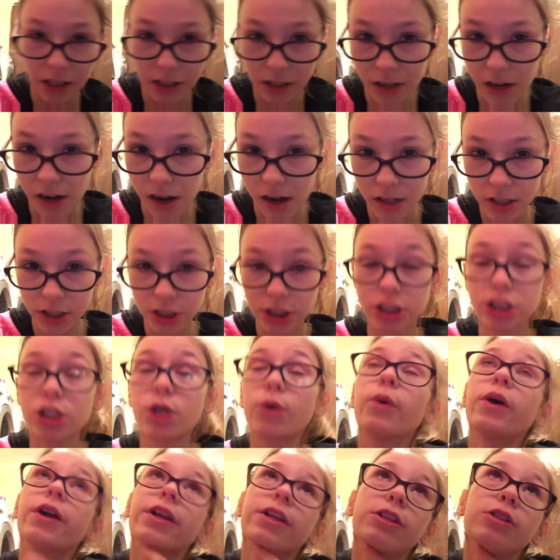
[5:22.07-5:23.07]
and not
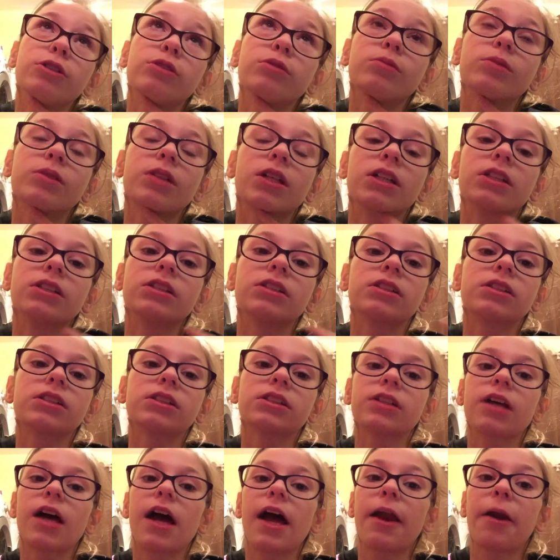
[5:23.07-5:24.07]
showing you because
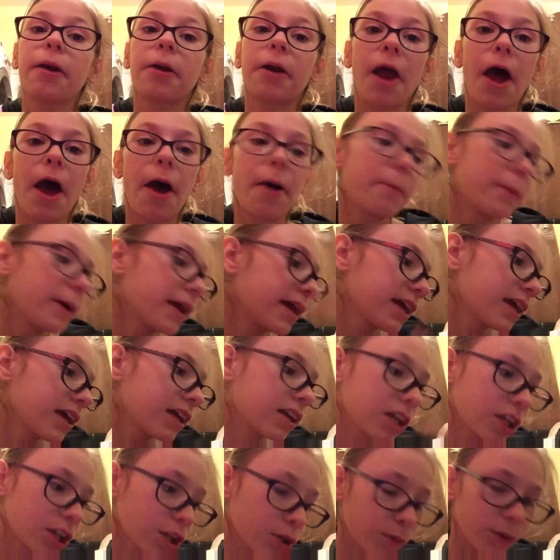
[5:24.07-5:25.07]
I'm not making
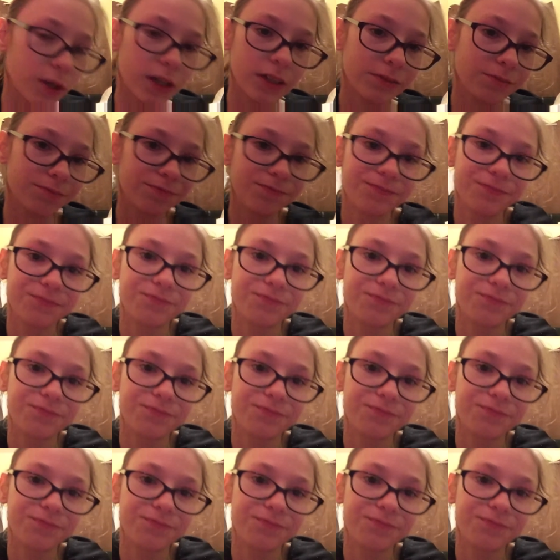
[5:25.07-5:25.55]
another one.